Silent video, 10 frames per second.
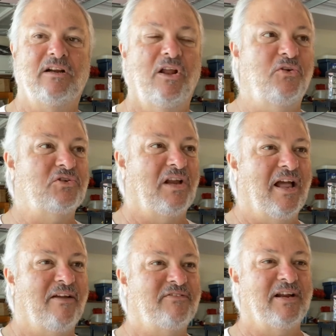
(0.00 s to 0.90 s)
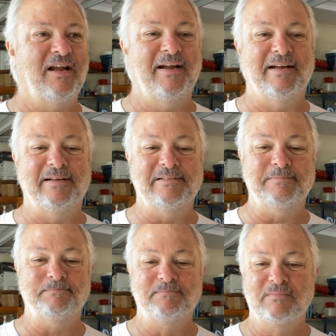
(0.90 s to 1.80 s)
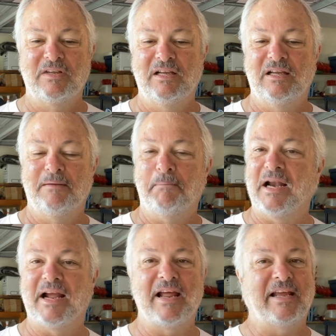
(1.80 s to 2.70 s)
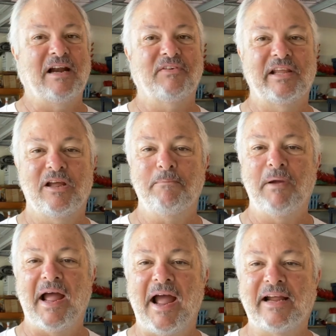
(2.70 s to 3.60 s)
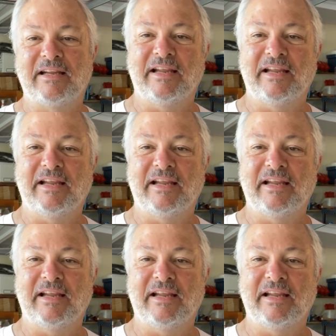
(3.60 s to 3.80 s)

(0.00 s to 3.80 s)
clothes left. But I gotta get everything unpacked,